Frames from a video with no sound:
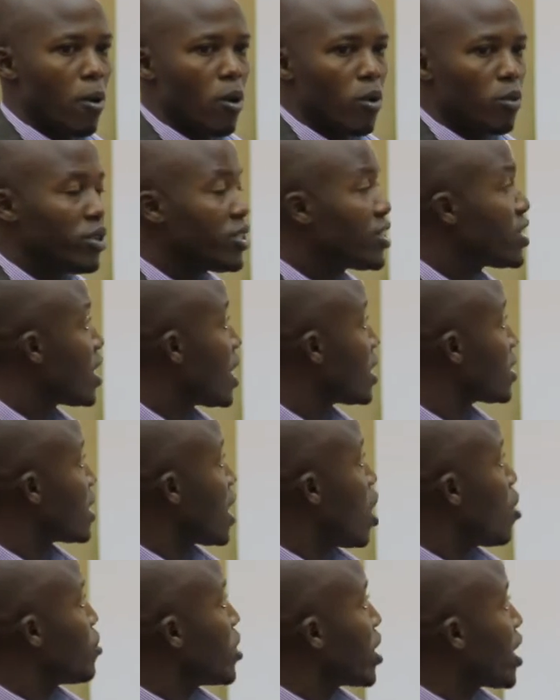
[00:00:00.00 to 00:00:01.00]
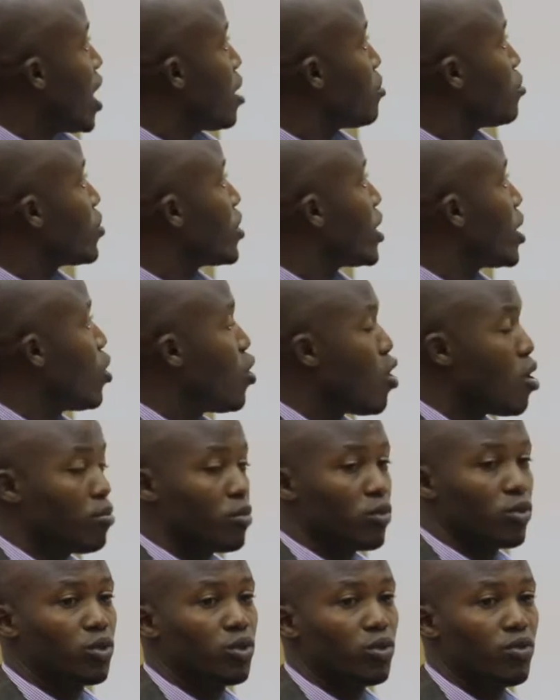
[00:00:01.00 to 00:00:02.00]
which has now become the
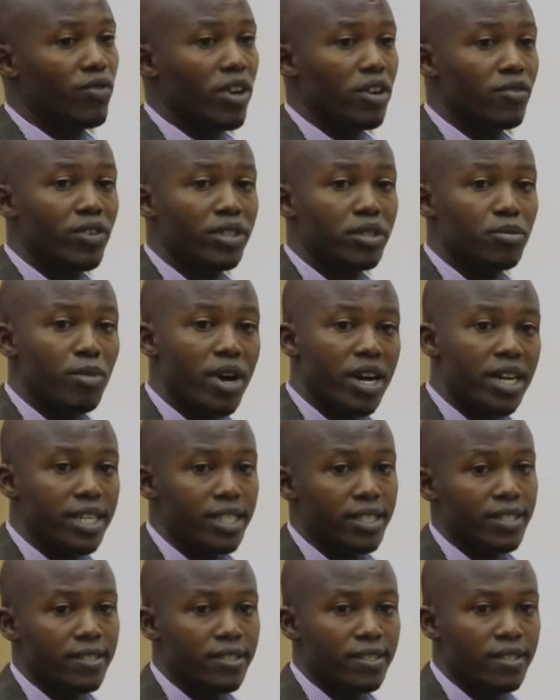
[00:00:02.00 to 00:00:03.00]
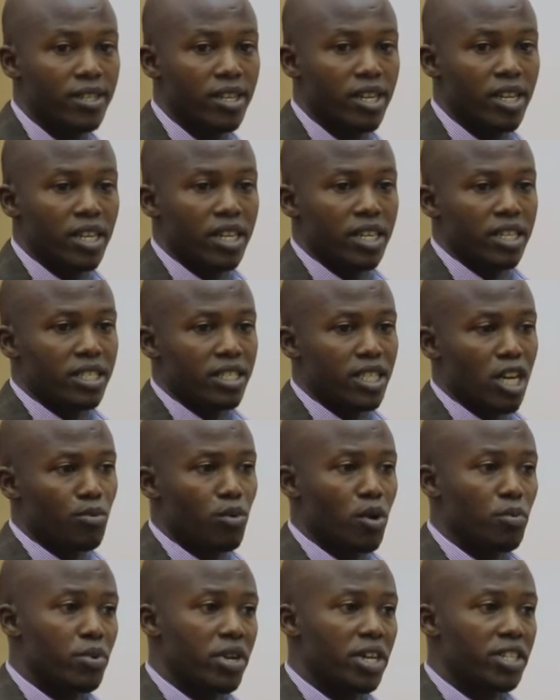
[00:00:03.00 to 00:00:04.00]
home to velvet monkeys. Their
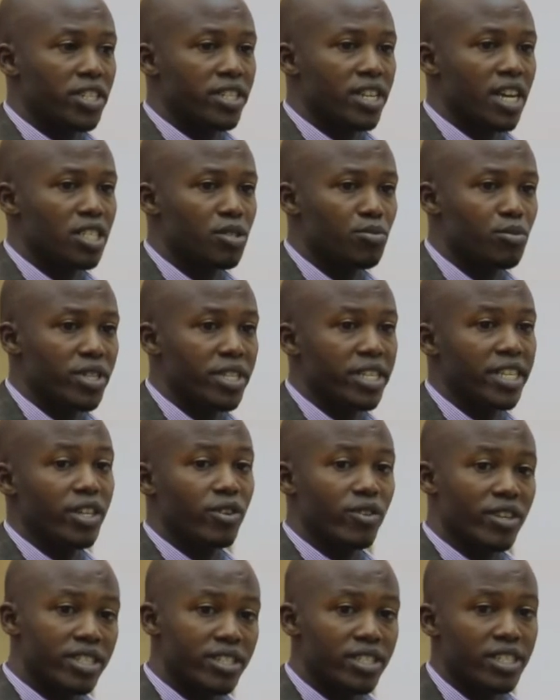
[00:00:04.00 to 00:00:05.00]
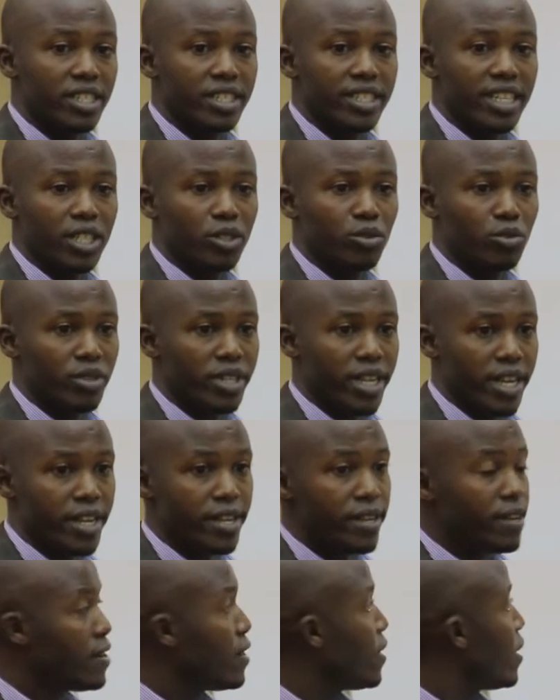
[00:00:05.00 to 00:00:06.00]
population has been increasing day to
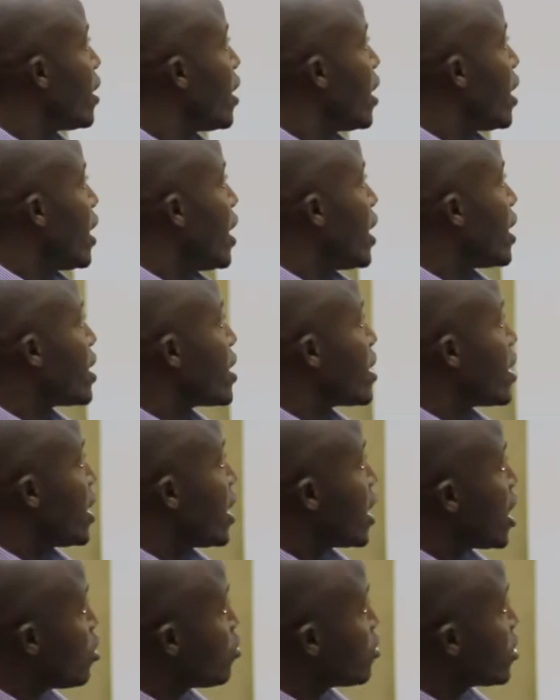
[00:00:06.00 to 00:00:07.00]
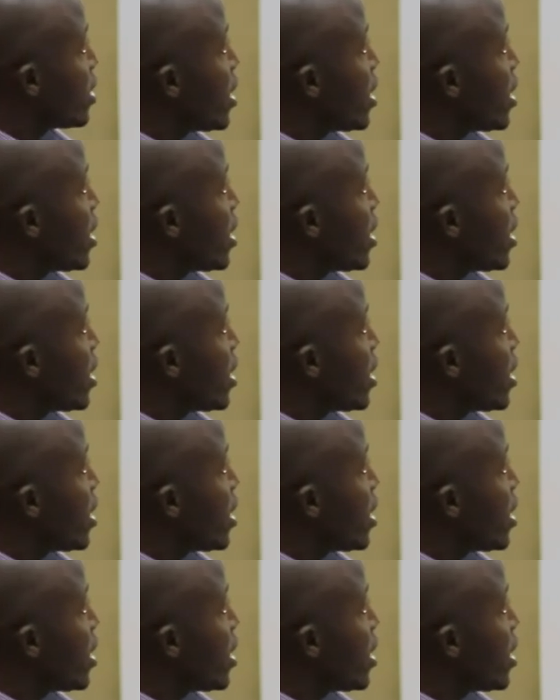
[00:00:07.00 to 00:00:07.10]
day, and along